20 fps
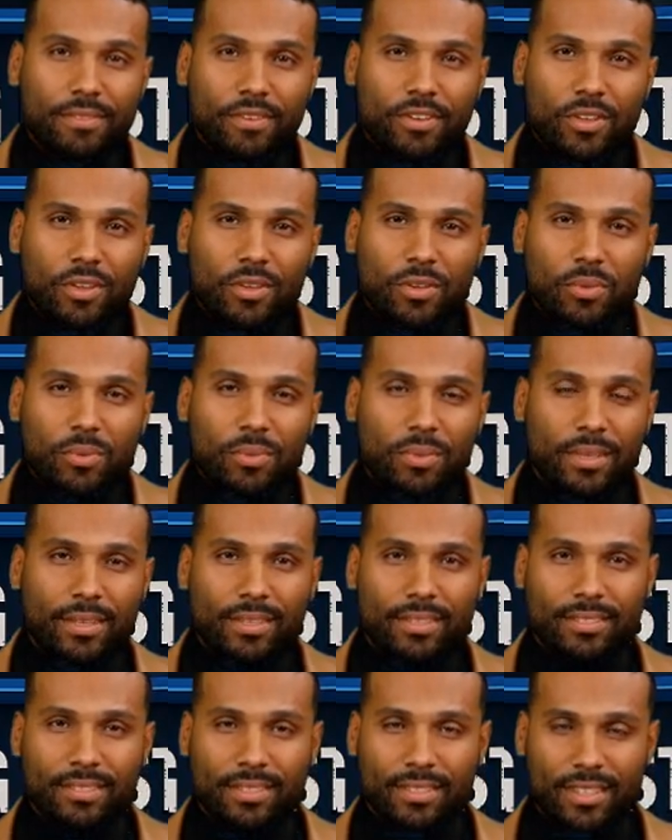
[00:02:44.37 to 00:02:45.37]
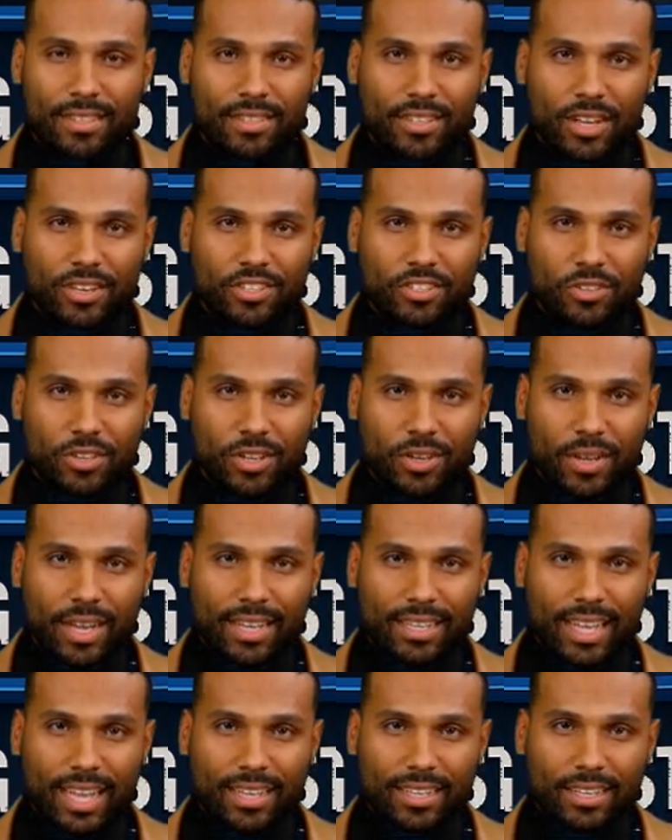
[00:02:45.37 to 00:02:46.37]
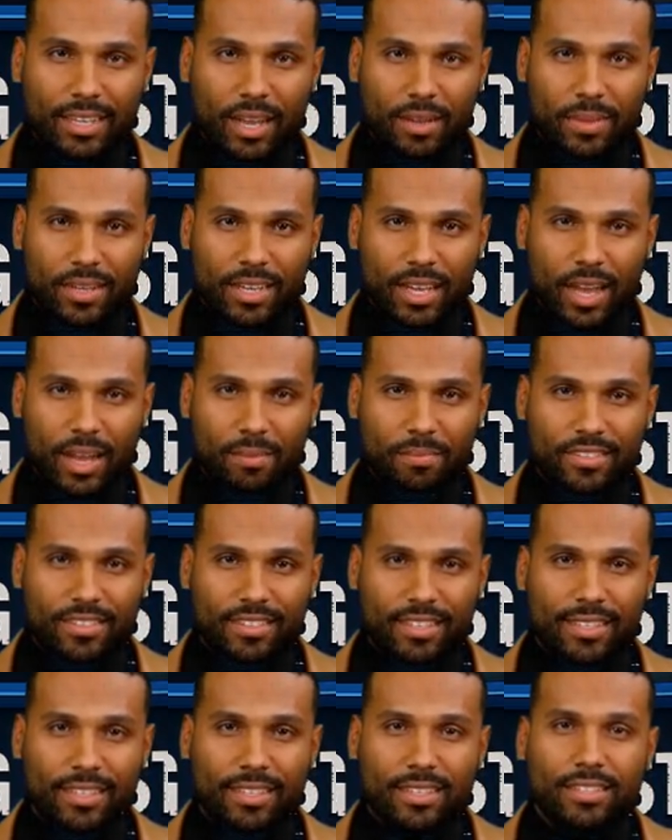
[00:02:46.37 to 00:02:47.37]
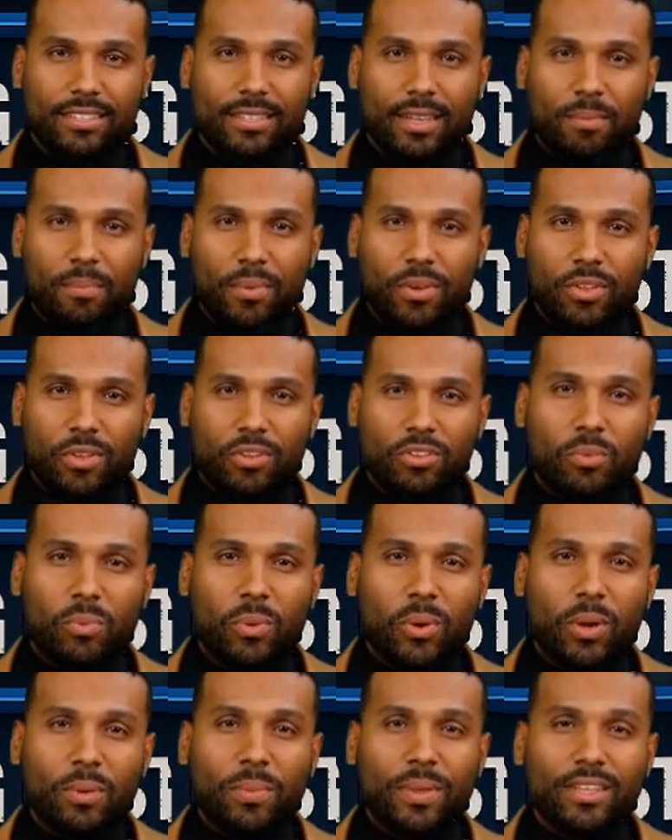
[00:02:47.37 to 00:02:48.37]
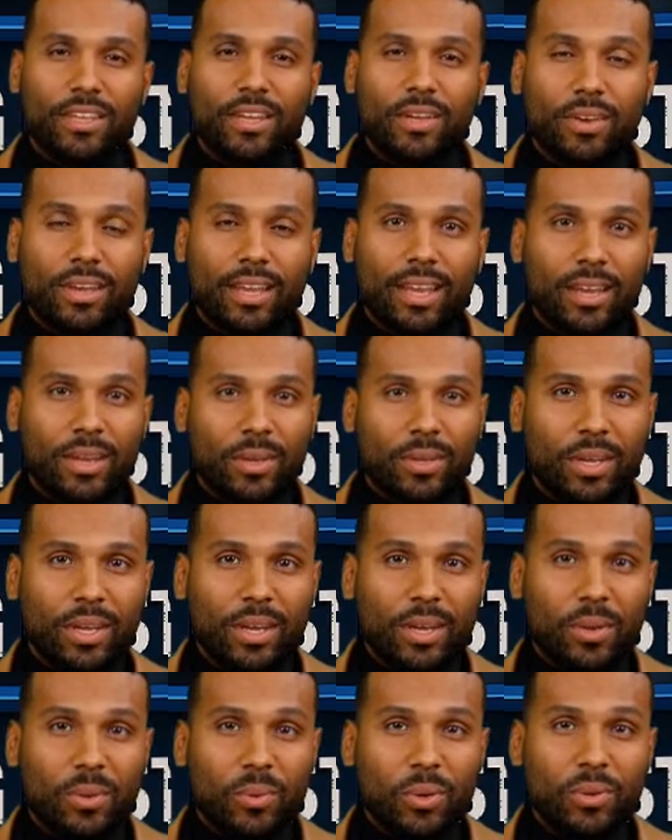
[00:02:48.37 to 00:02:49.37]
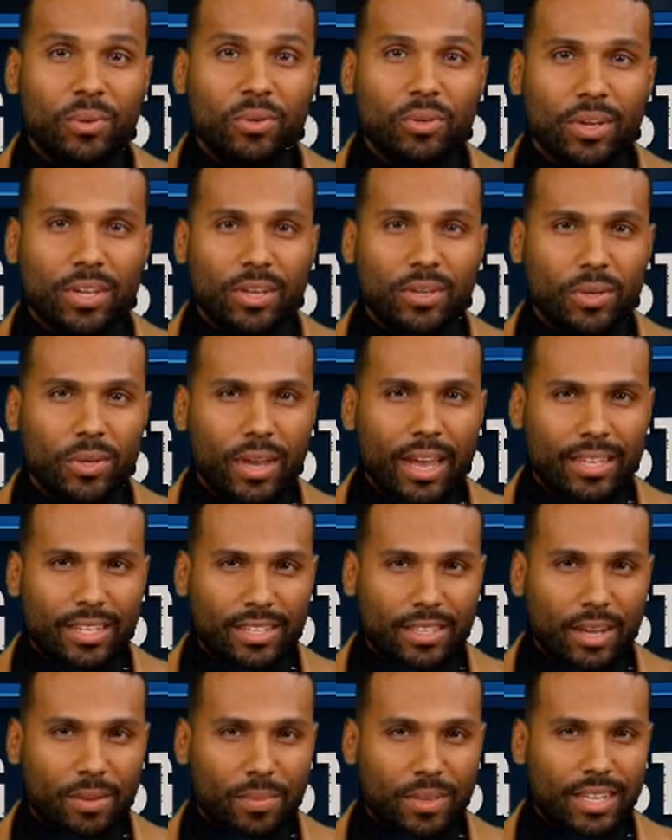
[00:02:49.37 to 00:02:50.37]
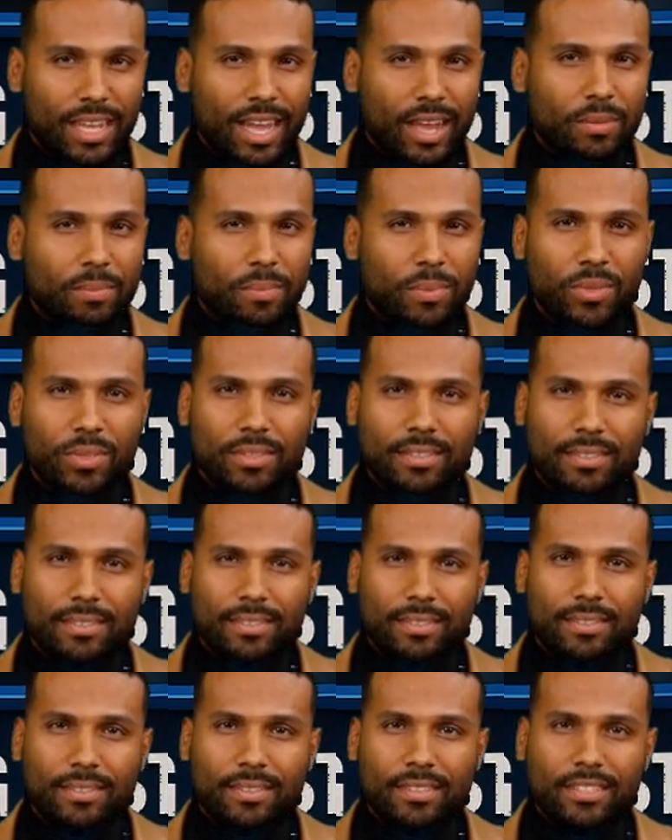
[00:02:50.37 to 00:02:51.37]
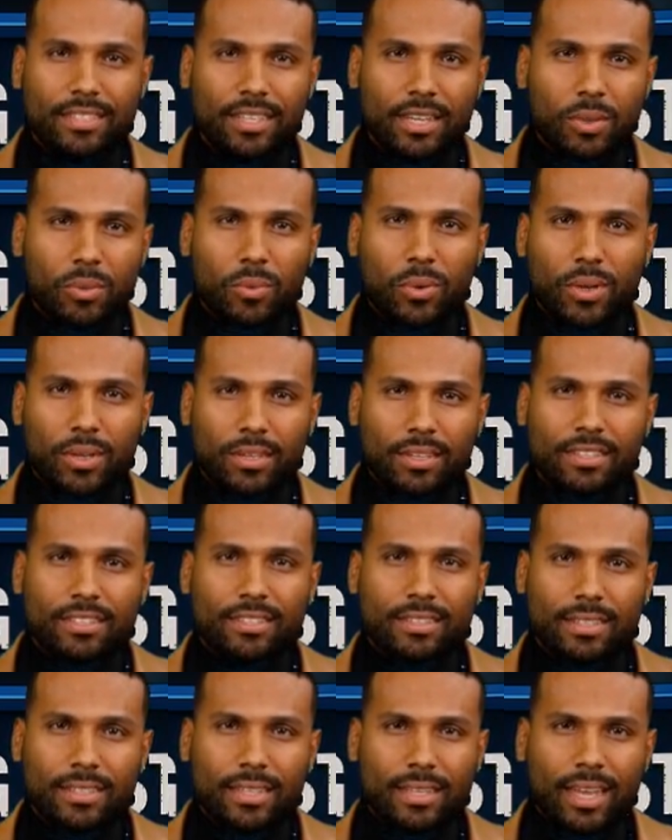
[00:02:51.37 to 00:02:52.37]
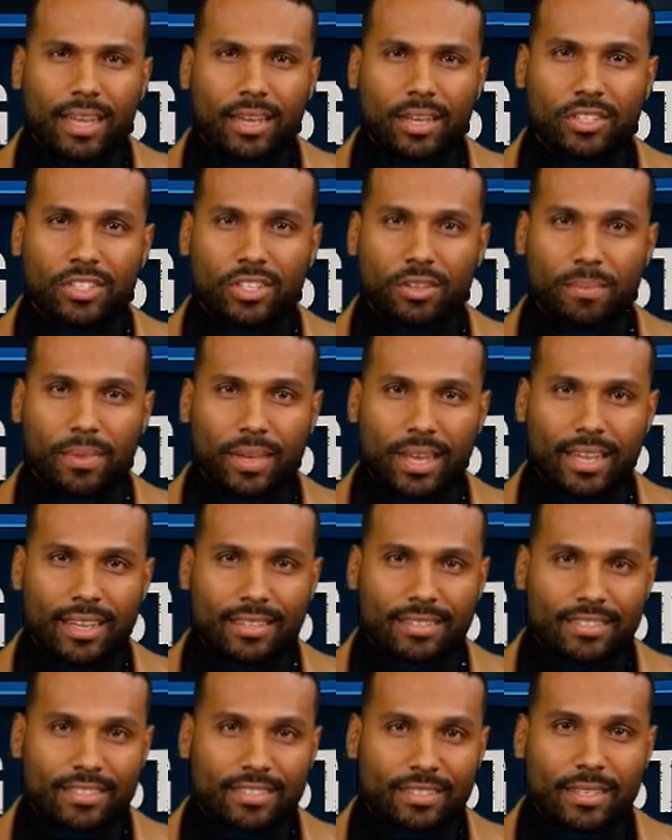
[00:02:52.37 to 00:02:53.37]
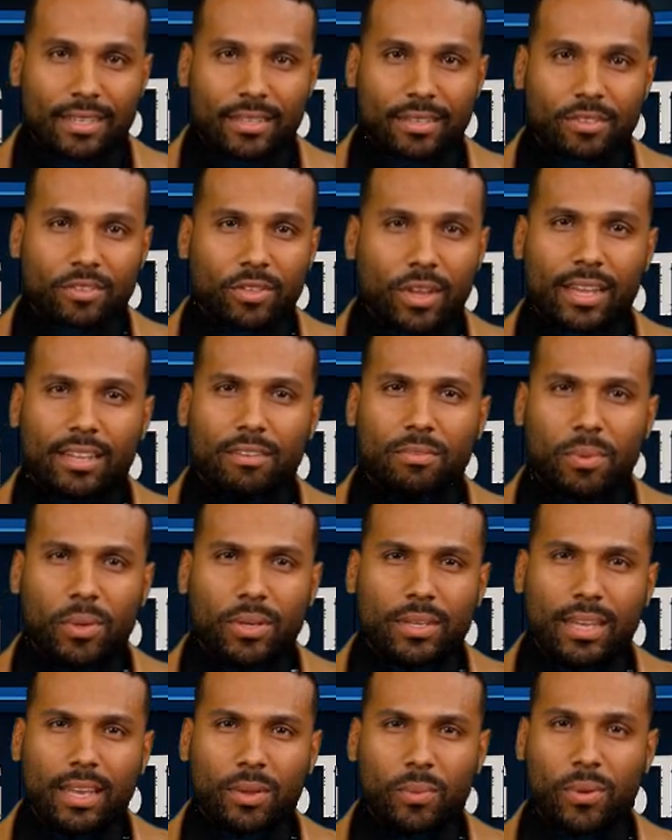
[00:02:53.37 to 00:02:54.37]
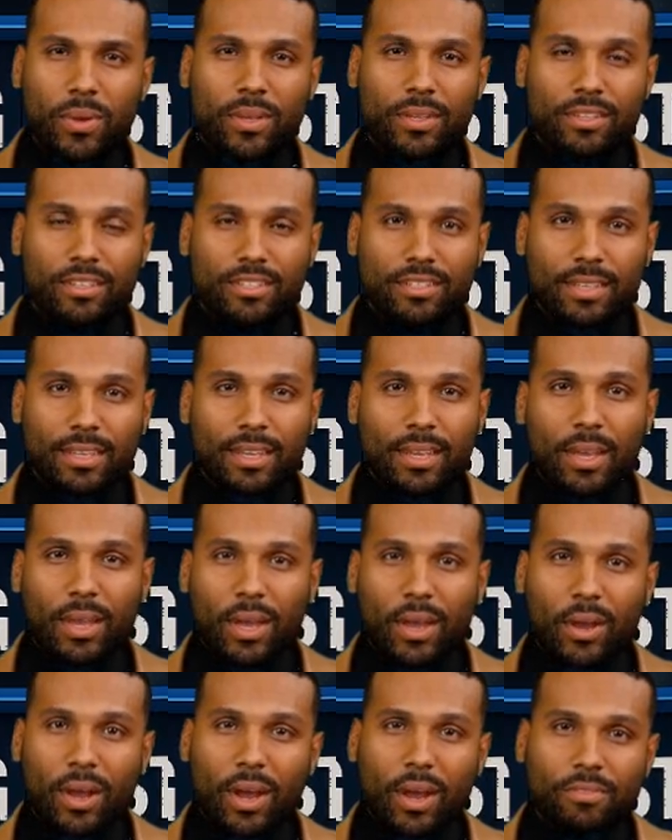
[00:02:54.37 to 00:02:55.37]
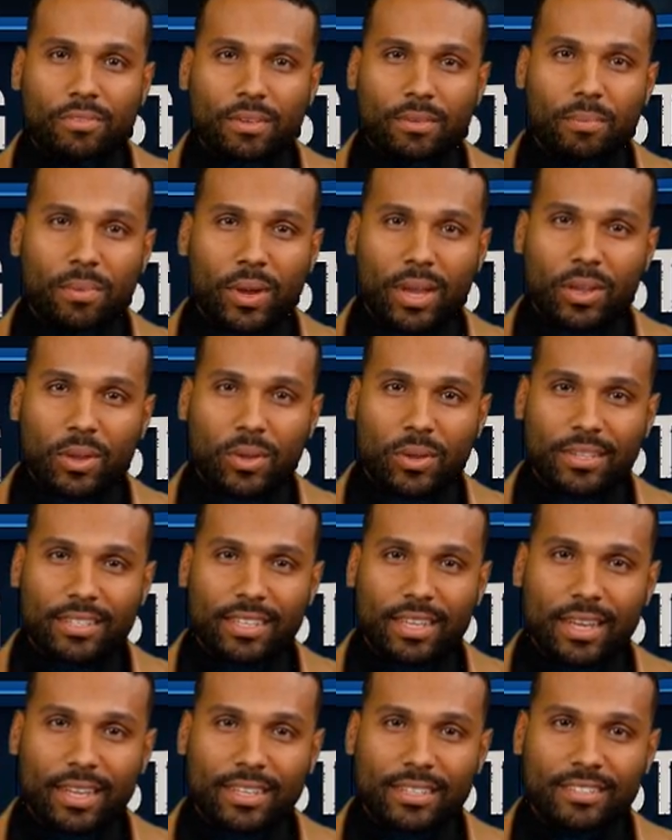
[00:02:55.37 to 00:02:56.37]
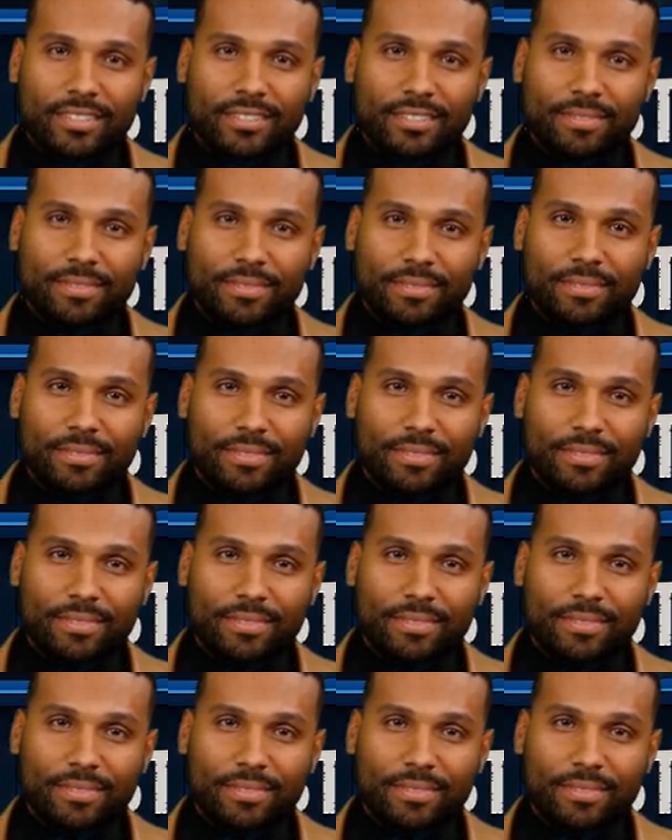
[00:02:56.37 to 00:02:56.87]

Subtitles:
2. Industrial and economic hub cities that produce war materiel or critical economic output, steelworks, energy plants, transport networks, are often prioritized.